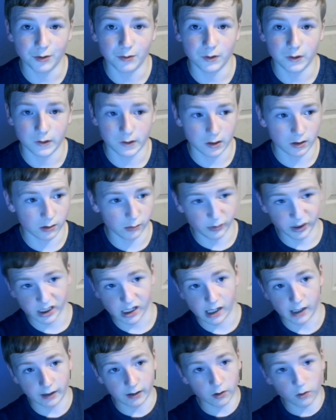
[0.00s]
it's going to be
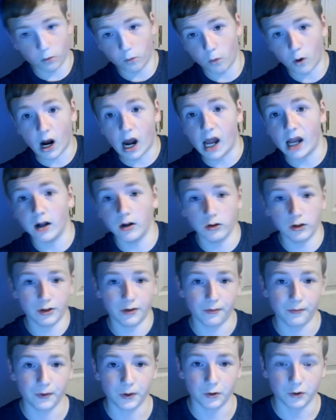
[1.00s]
like a while in the
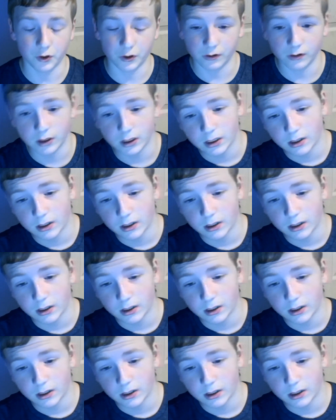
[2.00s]
future.